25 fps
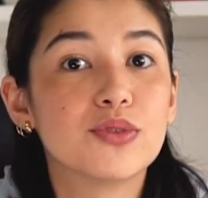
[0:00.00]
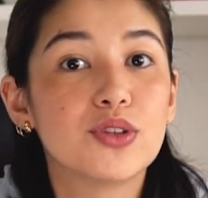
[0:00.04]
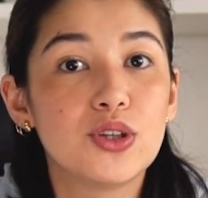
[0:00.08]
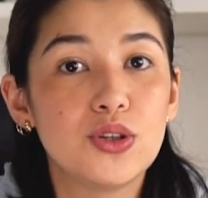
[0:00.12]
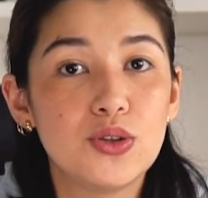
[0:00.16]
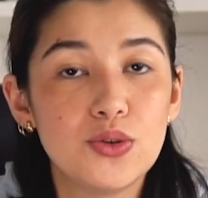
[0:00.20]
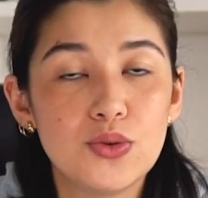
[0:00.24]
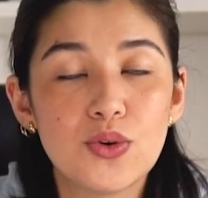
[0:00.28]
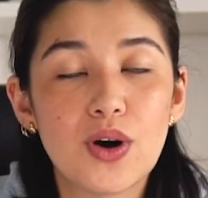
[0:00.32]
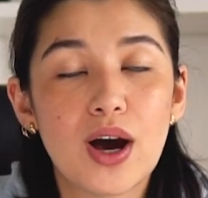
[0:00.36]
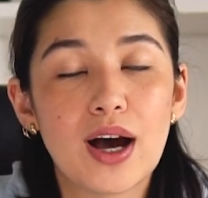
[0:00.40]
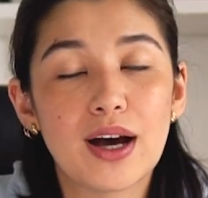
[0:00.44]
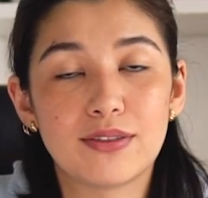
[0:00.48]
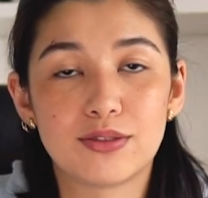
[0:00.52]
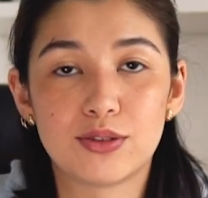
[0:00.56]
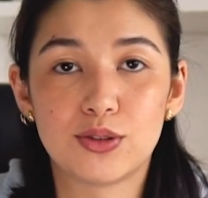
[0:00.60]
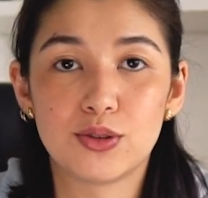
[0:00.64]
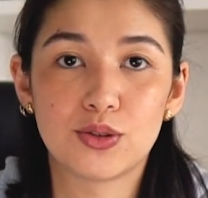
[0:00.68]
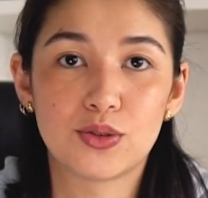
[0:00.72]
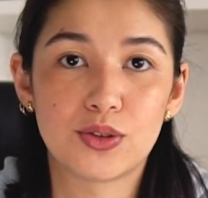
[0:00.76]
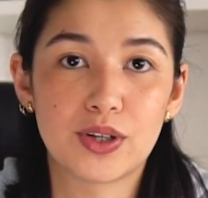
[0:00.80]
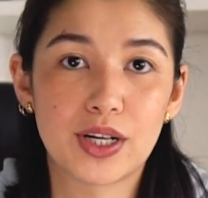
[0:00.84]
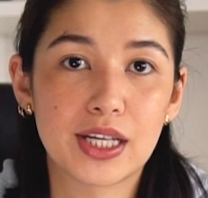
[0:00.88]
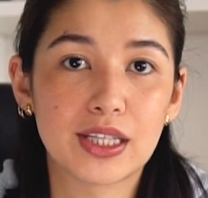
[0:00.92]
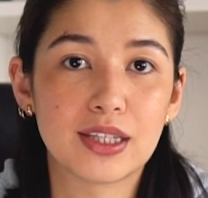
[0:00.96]
You have to
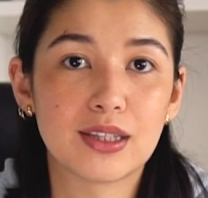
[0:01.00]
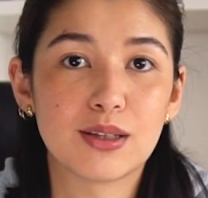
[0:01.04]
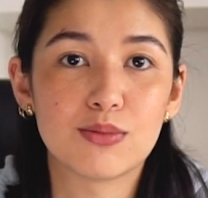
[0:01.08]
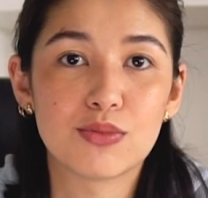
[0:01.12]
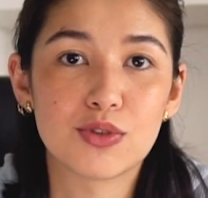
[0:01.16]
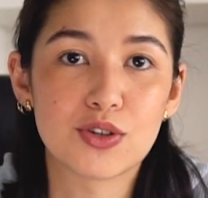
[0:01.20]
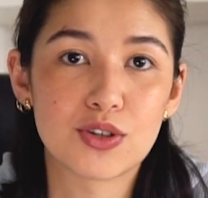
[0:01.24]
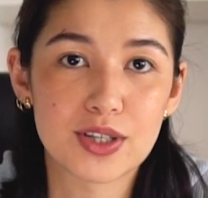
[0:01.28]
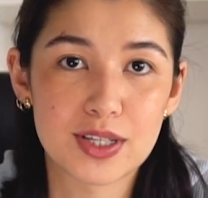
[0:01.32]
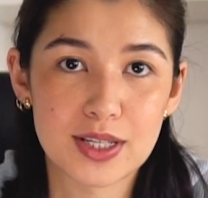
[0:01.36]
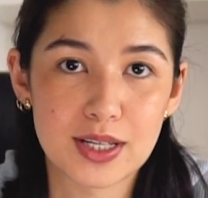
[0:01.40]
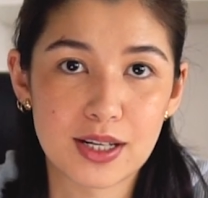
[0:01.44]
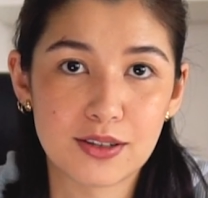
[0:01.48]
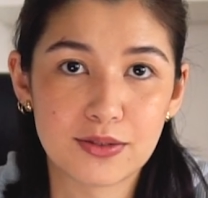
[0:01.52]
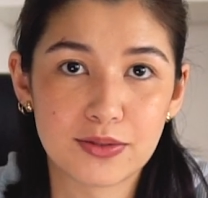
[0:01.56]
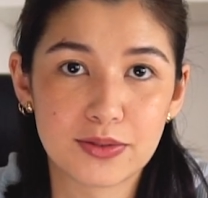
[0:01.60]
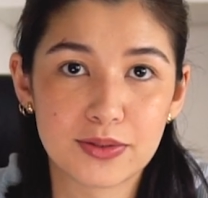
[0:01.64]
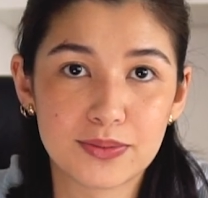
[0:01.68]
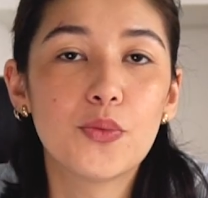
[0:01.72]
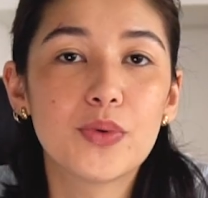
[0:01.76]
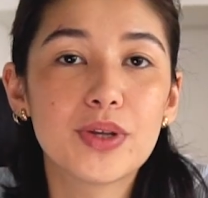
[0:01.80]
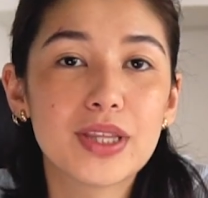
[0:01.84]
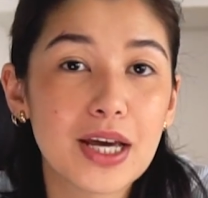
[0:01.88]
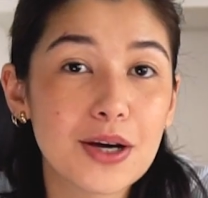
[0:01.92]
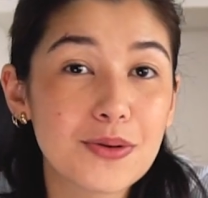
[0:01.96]
create them yourself.
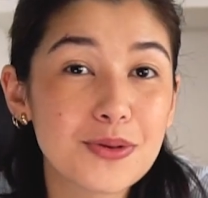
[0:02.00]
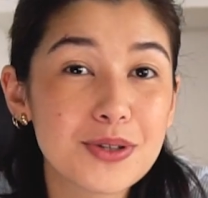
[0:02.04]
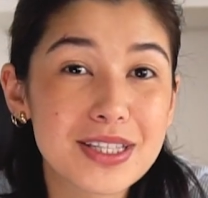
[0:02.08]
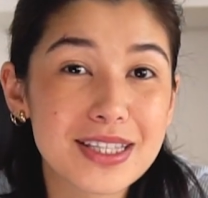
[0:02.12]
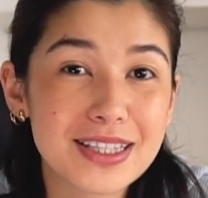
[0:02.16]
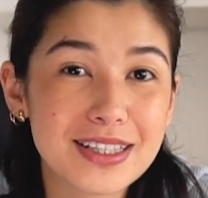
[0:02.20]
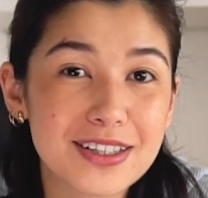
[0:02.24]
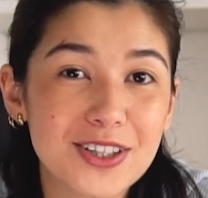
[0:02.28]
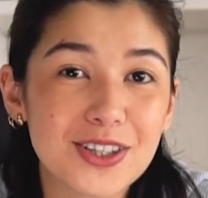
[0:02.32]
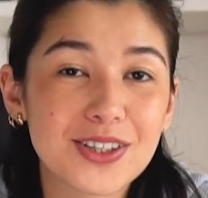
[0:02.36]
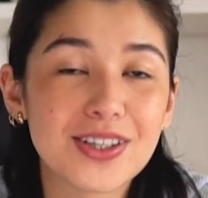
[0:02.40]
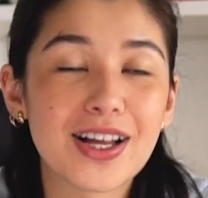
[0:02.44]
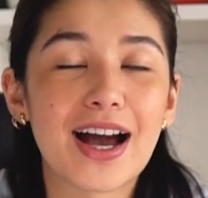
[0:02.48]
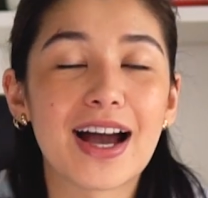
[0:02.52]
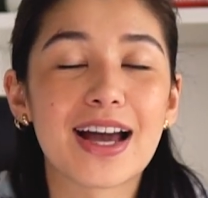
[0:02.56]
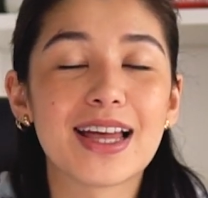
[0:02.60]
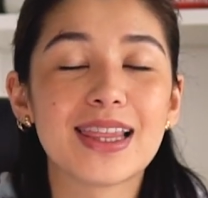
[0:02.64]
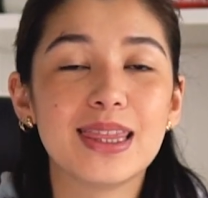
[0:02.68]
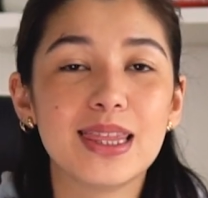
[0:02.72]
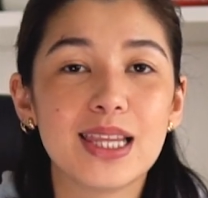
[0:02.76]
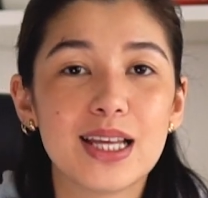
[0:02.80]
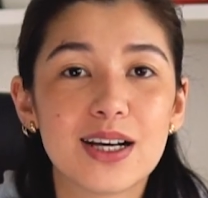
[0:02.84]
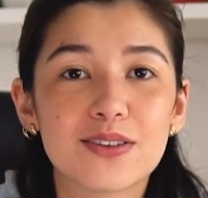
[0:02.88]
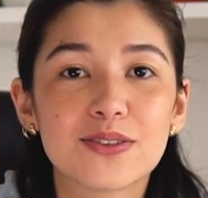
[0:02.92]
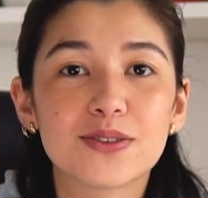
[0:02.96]
When I was little, I
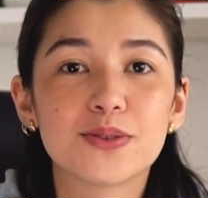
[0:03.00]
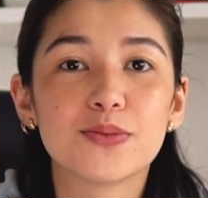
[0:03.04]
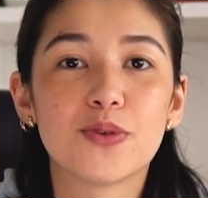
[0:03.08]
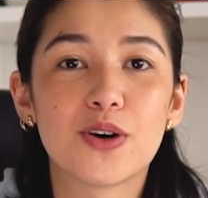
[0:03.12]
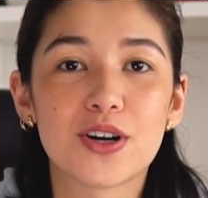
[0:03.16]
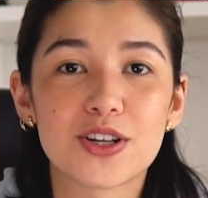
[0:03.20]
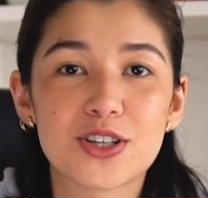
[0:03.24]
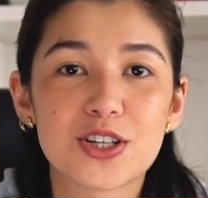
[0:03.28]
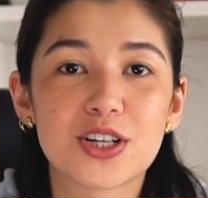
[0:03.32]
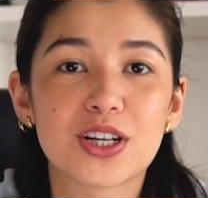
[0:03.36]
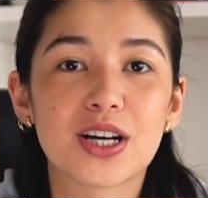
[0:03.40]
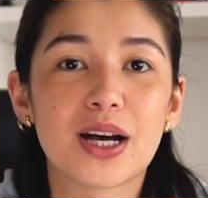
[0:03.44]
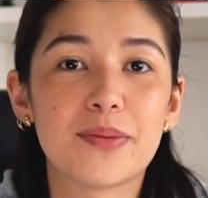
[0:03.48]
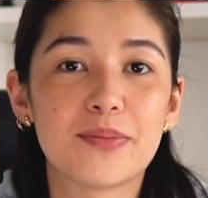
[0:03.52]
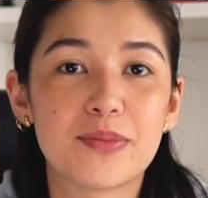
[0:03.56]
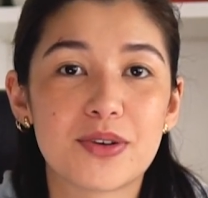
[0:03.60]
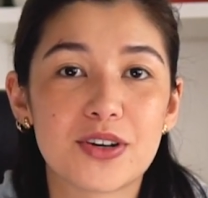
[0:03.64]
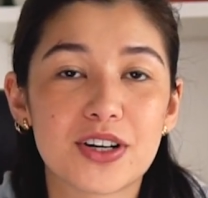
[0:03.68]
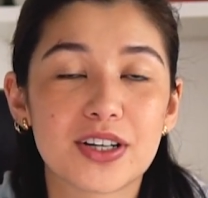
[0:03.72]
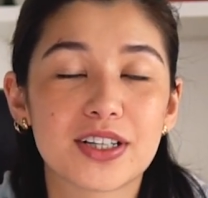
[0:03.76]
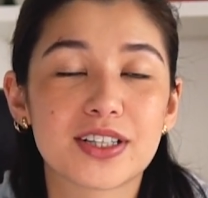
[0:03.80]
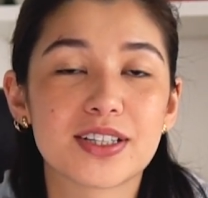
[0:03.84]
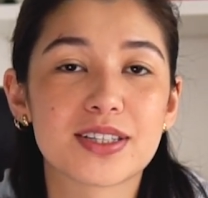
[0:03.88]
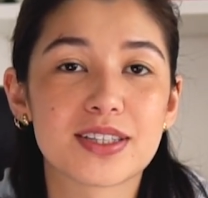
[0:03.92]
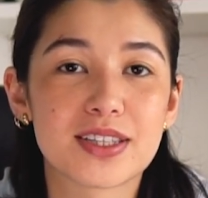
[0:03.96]
loved watching
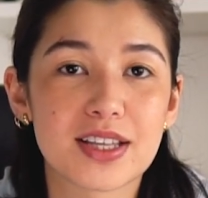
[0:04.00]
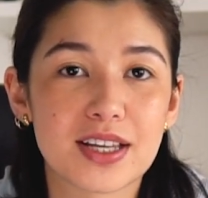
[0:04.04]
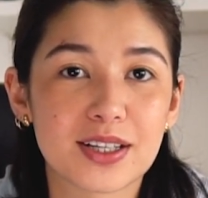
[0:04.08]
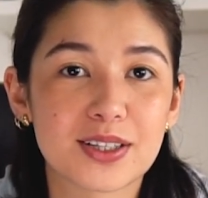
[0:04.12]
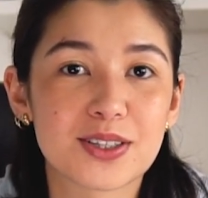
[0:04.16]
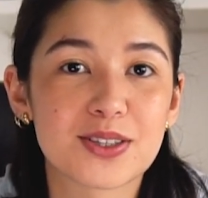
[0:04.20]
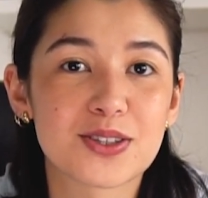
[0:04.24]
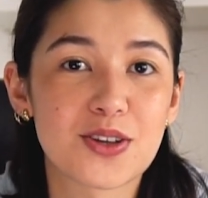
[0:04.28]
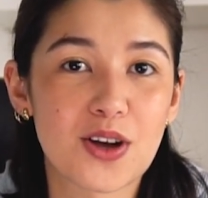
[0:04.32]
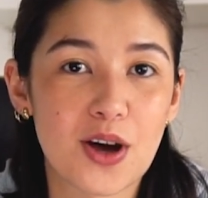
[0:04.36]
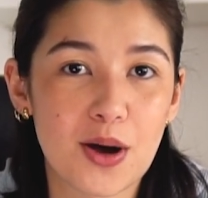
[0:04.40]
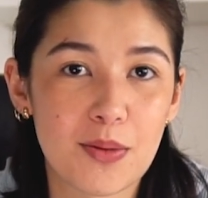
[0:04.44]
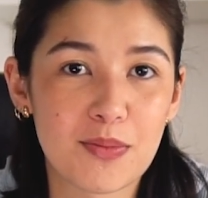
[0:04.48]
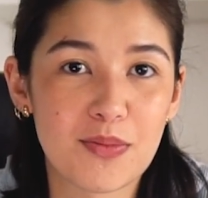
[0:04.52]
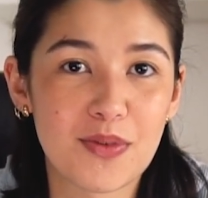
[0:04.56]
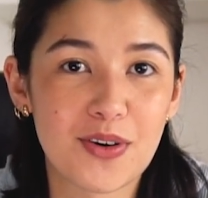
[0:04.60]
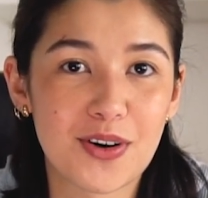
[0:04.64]
America's Next Top